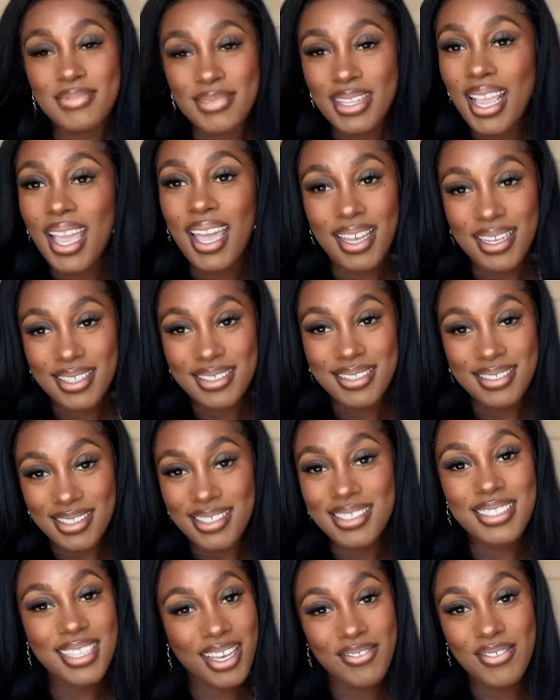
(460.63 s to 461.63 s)
Yeah,
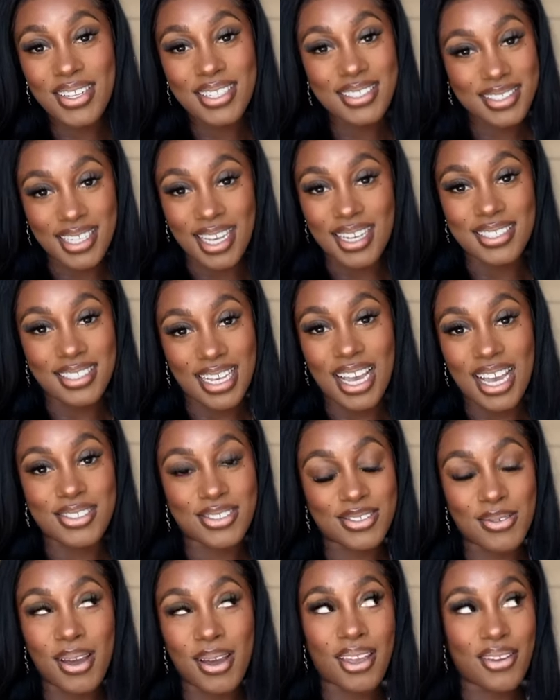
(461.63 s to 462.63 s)
she's giving sexy
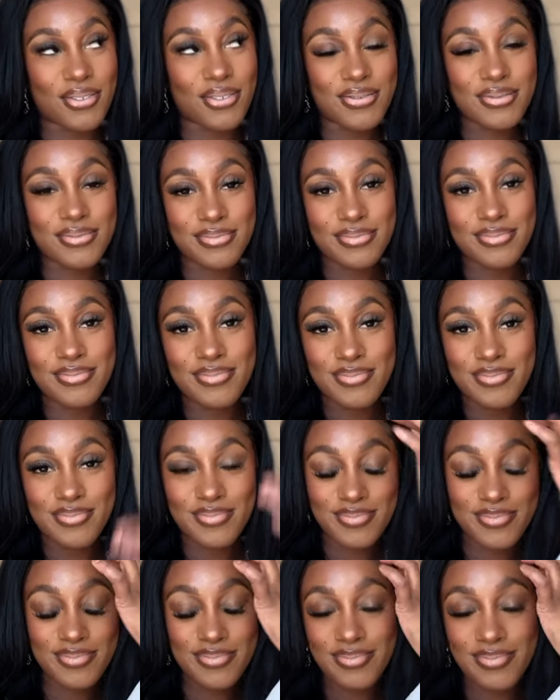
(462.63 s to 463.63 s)
housewife.
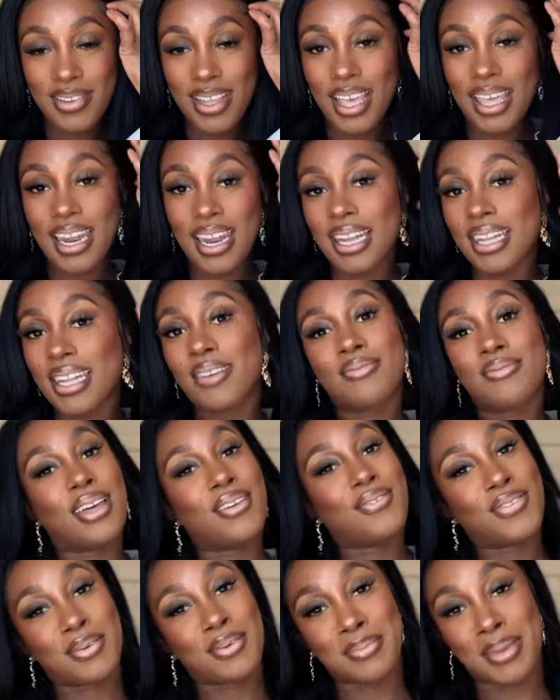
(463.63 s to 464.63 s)
And I love
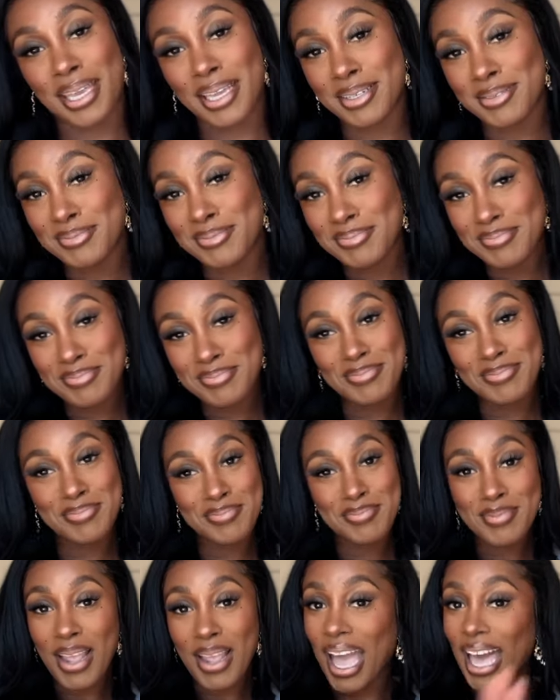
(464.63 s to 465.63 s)
that for me.
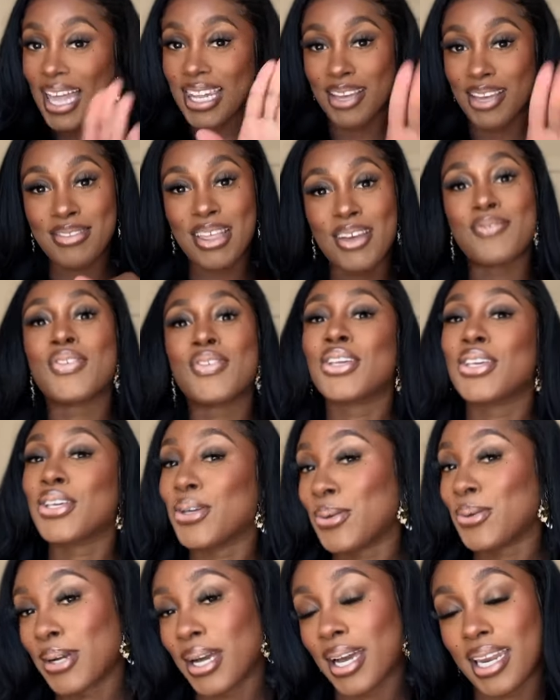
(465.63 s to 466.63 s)
I love that for
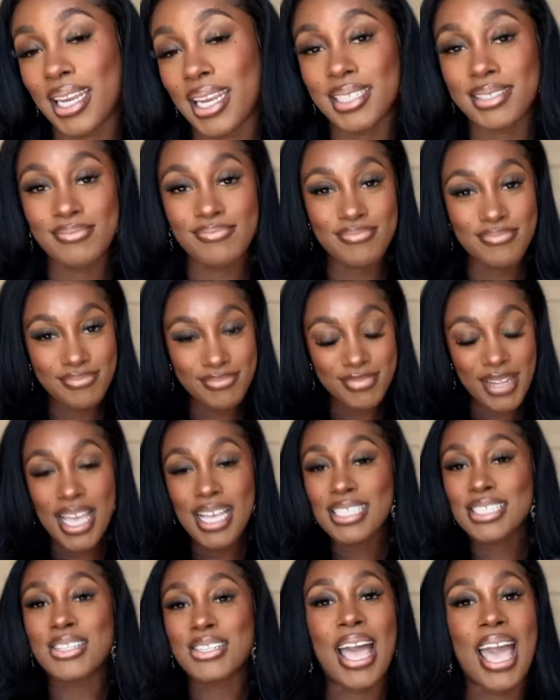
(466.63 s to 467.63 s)
you, honey.
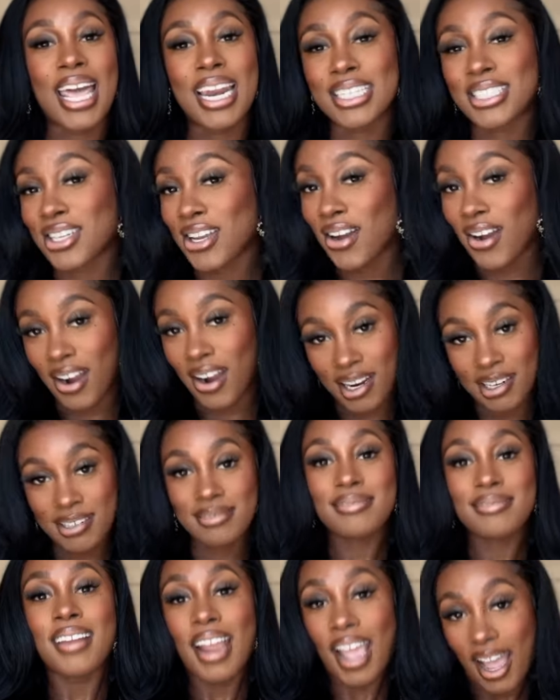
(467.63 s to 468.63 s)
So add it to cart
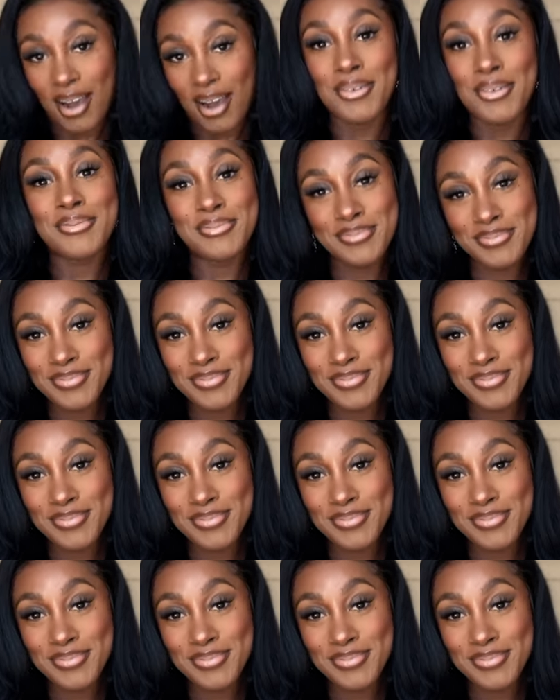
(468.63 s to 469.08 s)
now.